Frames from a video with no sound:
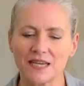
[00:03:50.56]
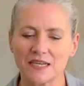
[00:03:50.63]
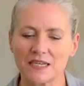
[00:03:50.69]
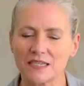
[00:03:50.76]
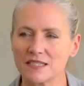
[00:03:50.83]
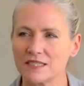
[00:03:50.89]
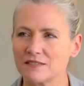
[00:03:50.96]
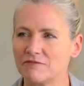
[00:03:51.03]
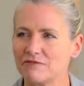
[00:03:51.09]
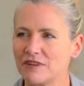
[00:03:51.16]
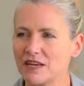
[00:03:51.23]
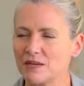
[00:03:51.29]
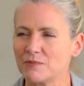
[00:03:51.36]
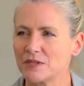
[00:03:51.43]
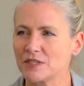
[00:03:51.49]
sunken
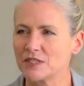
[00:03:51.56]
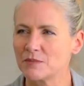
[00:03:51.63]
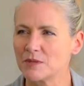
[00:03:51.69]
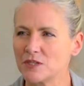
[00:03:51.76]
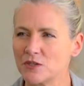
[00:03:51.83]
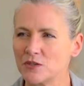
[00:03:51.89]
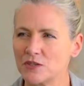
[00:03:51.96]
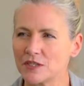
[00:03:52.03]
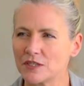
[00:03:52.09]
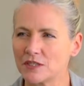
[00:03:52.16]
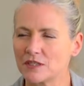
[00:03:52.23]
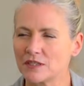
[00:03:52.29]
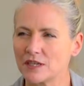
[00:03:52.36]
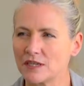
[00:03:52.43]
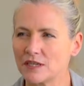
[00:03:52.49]
fire pits? I mean, do you think
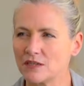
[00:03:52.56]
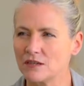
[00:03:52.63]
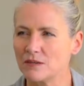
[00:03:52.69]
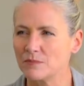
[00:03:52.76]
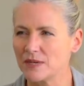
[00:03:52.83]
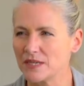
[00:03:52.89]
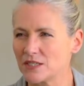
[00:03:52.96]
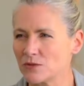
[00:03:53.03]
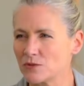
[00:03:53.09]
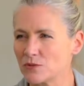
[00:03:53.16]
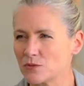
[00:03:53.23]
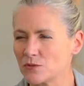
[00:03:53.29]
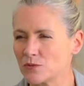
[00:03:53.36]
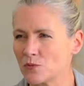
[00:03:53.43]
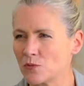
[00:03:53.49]
that they are better,
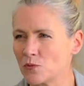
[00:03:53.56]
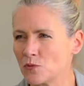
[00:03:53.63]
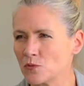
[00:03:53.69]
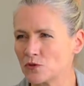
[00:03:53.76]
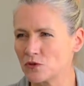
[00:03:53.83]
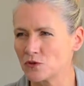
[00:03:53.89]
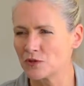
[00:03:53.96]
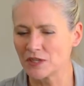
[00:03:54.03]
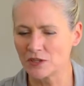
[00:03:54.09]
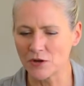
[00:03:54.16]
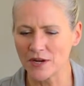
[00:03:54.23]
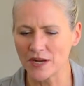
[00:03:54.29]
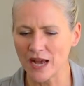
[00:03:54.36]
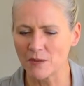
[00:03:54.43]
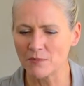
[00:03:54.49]
or do you think
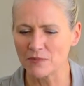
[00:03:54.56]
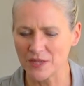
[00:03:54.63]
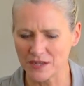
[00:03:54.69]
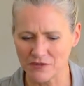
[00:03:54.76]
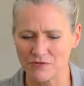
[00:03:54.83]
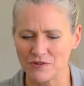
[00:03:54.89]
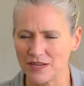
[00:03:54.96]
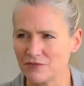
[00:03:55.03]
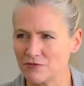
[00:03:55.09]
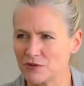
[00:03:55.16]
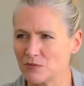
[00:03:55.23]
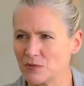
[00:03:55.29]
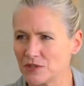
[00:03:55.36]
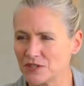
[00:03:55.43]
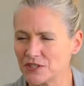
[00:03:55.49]
going up that
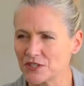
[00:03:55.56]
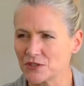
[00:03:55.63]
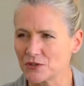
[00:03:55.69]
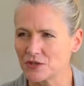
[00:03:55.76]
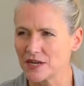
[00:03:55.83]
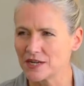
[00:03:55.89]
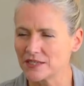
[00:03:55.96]
300 mils is a good